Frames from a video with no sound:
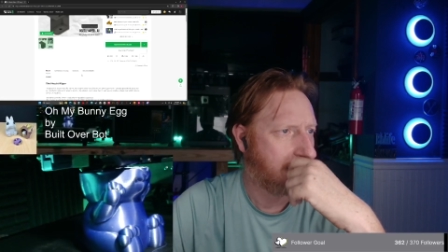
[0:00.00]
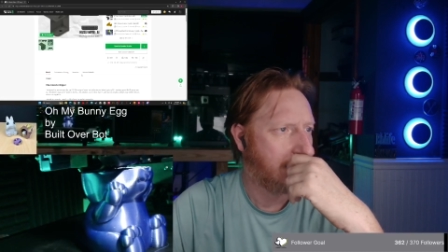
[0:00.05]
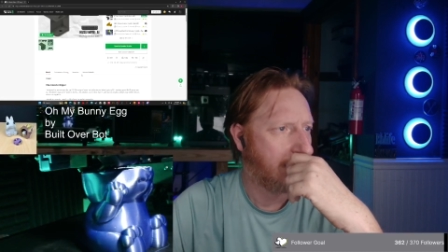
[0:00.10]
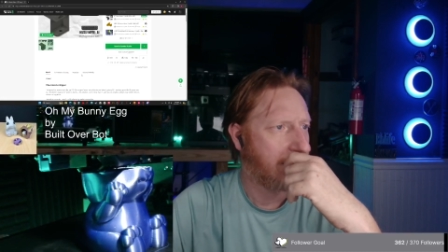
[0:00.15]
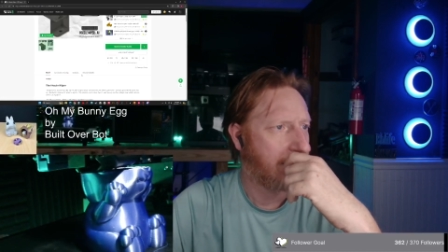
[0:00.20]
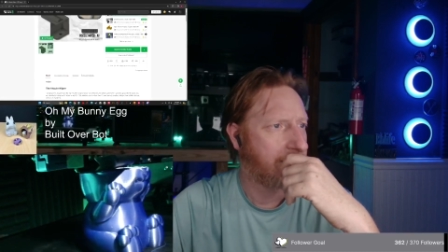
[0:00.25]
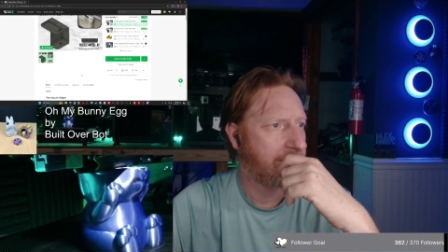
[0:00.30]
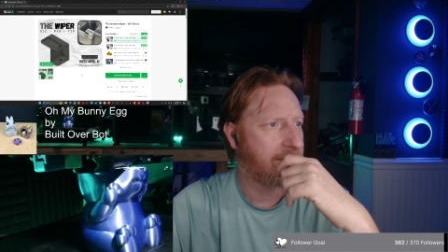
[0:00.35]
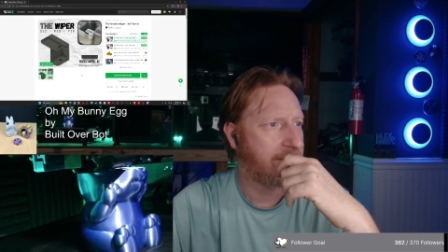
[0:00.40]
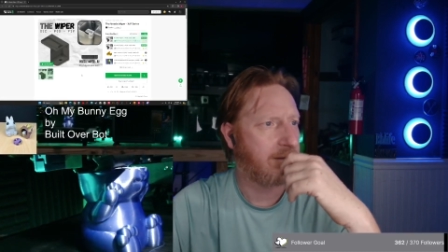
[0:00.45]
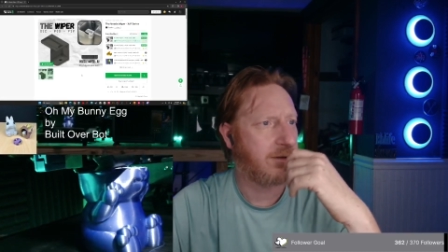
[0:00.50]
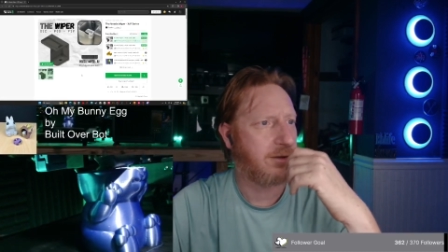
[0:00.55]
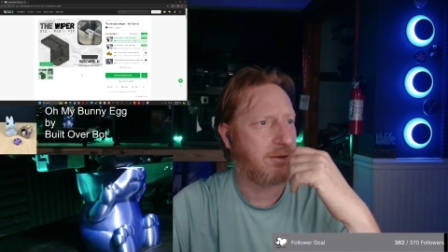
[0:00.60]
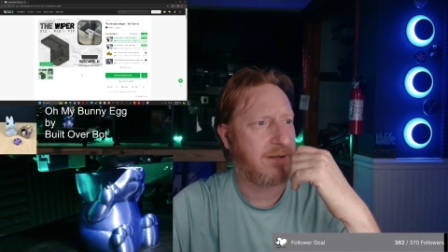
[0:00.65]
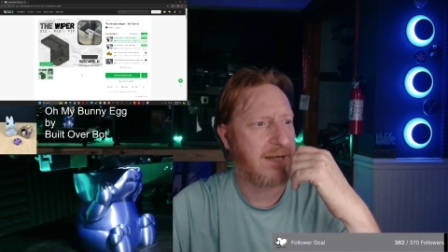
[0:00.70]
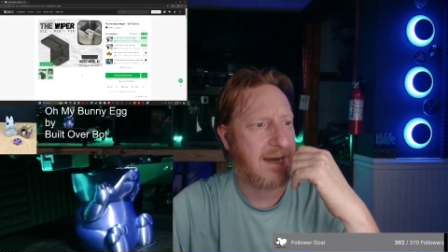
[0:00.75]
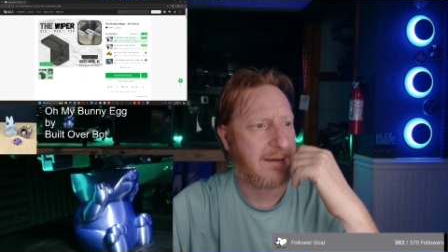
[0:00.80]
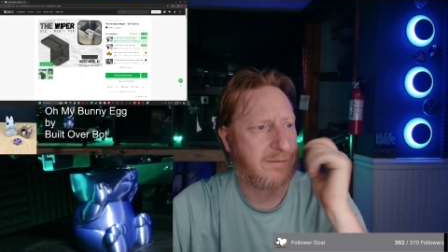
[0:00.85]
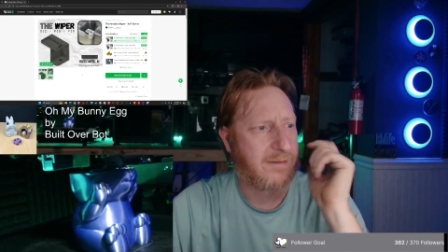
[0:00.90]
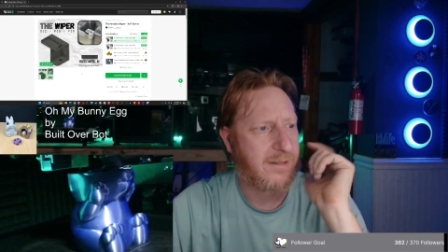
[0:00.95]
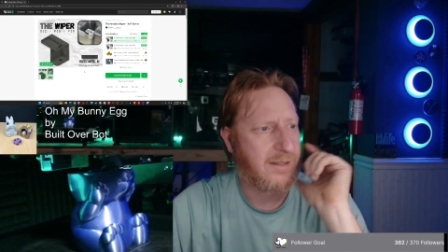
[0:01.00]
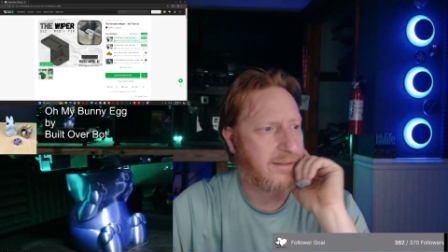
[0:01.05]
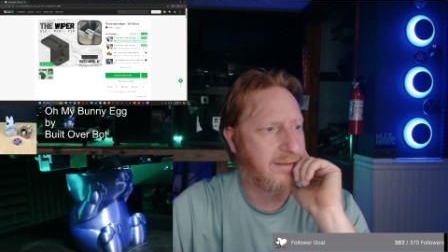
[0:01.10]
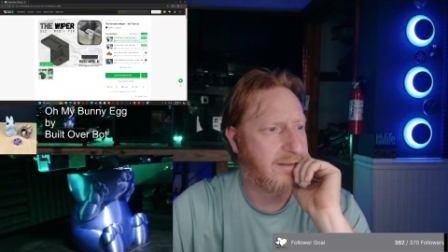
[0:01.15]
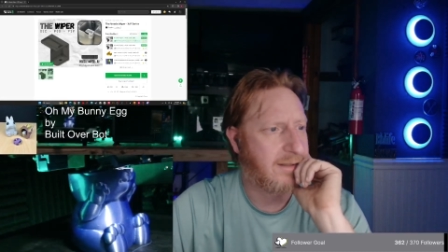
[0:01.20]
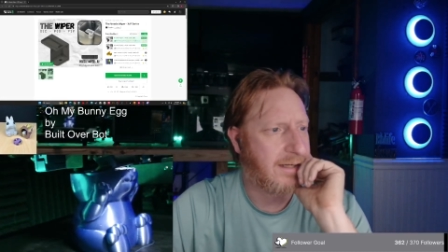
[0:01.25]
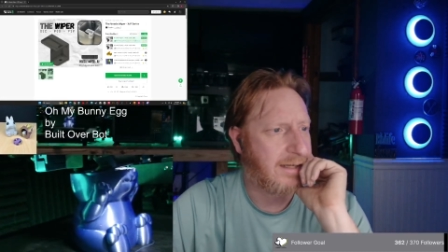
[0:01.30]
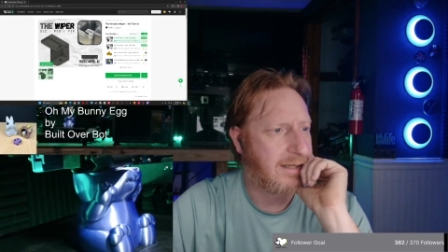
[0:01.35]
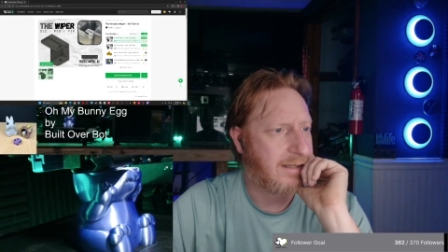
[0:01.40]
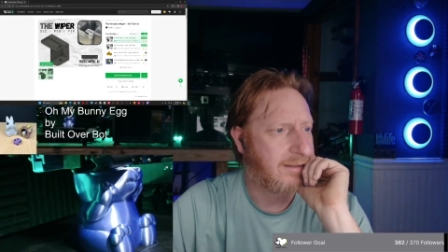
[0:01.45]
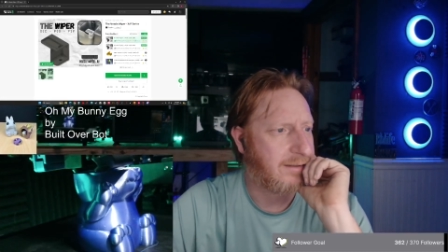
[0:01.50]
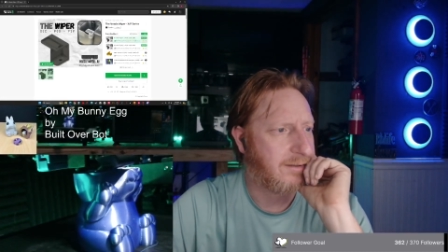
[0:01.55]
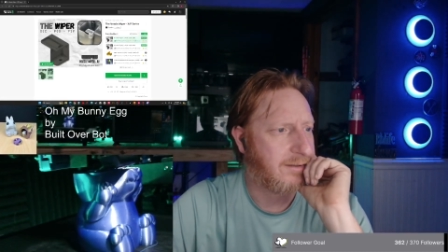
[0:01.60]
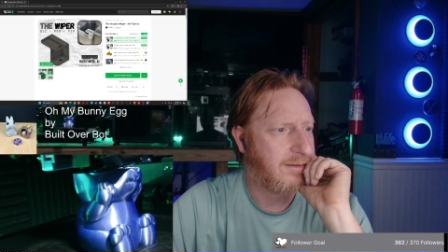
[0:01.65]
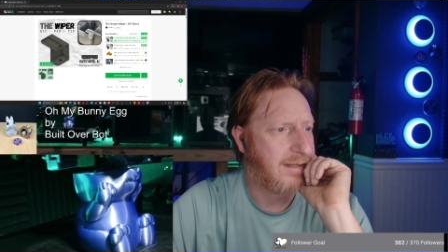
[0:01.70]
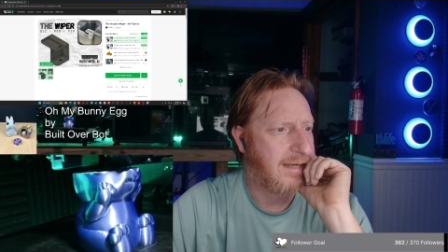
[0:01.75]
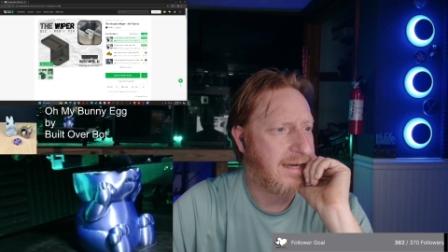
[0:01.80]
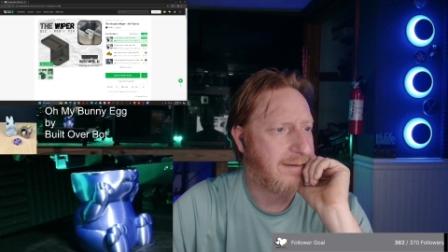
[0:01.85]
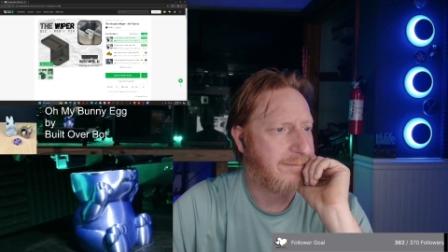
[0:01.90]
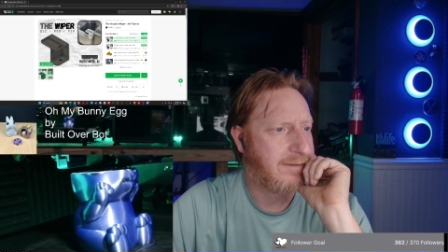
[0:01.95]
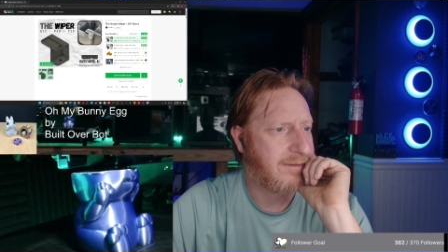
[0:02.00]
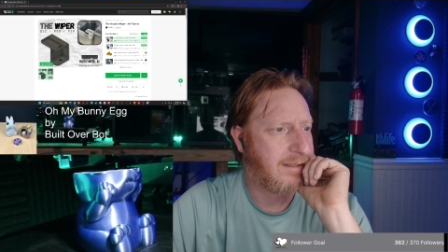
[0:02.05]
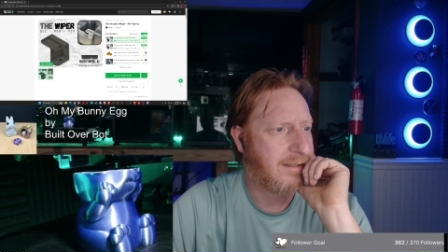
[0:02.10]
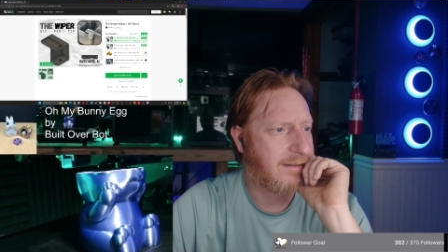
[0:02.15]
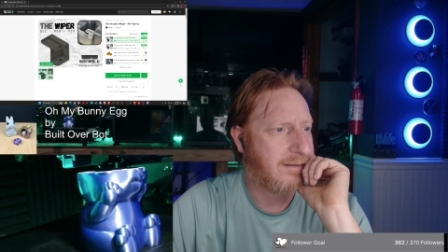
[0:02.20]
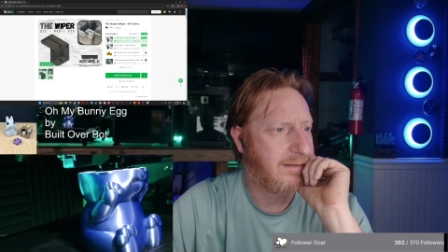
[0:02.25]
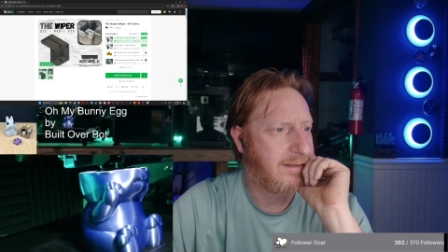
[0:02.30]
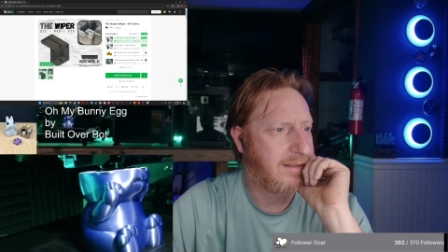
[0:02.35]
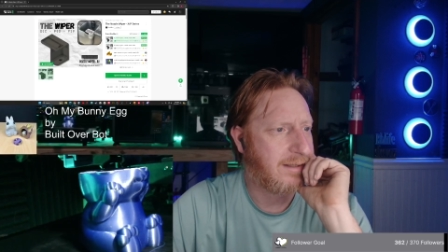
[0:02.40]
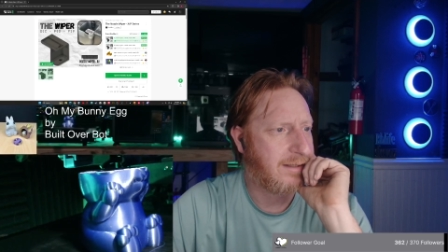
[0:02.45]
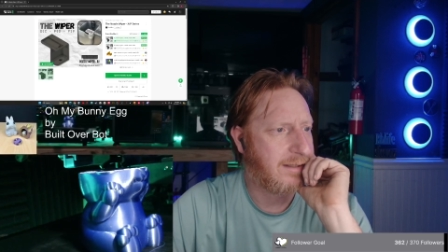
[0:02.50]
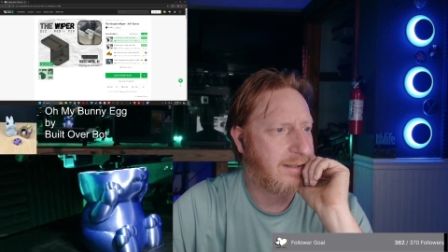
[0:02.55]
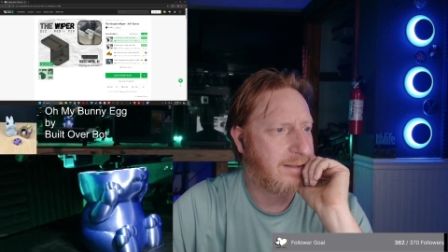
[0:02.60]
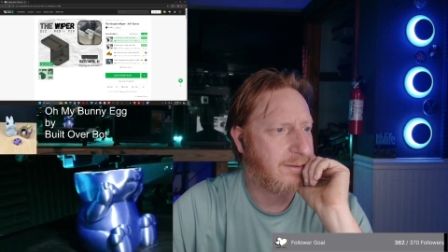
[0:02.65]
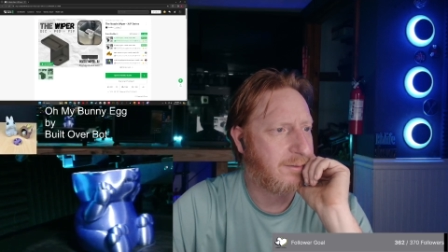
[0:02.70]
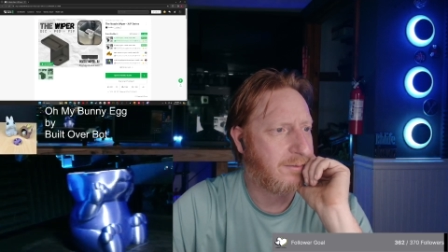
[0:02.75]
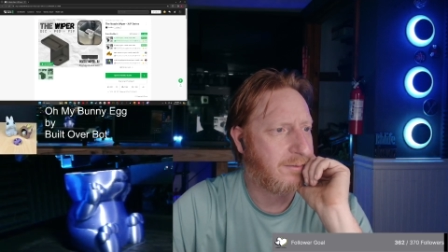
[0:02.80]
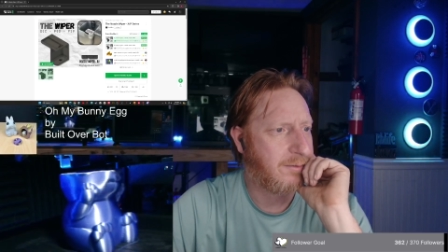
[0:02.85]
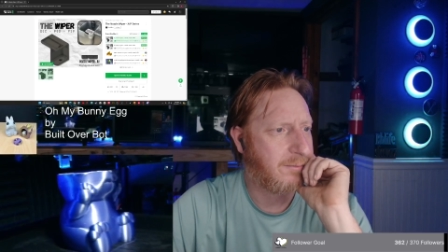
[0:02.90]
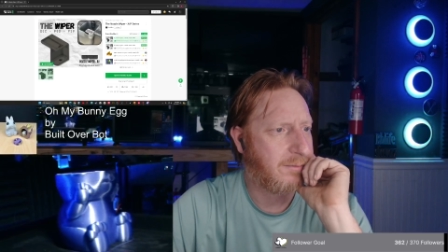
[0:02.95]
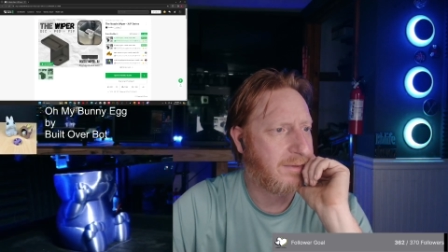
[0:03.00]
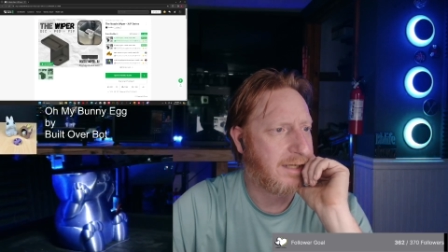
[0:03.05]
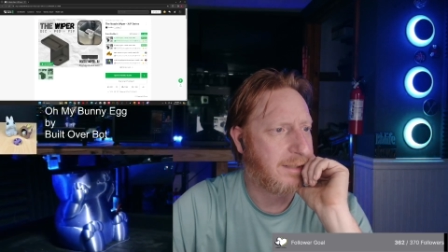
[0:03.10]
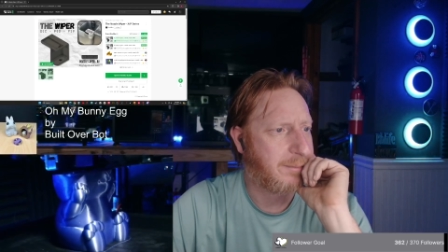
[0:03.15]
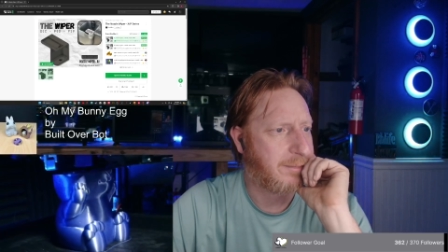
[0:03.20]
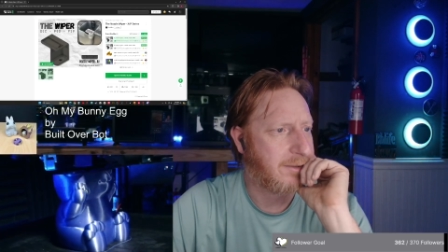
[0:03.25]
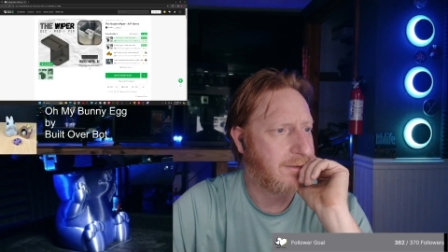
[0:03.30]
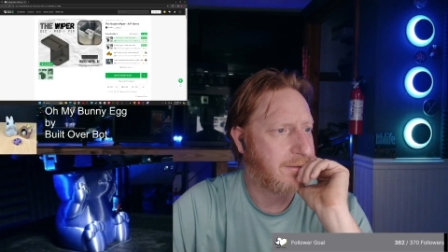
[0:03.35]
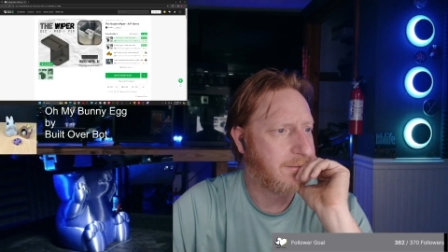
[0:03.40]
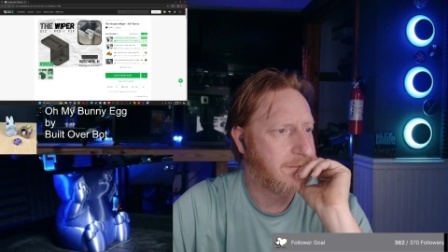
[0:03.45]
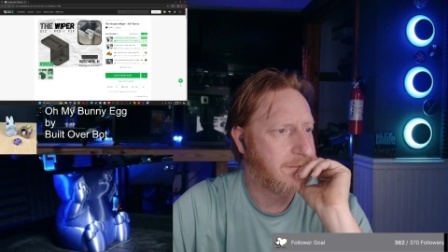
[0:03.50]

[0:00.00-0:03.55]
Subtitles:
So you'd have to get the wiper.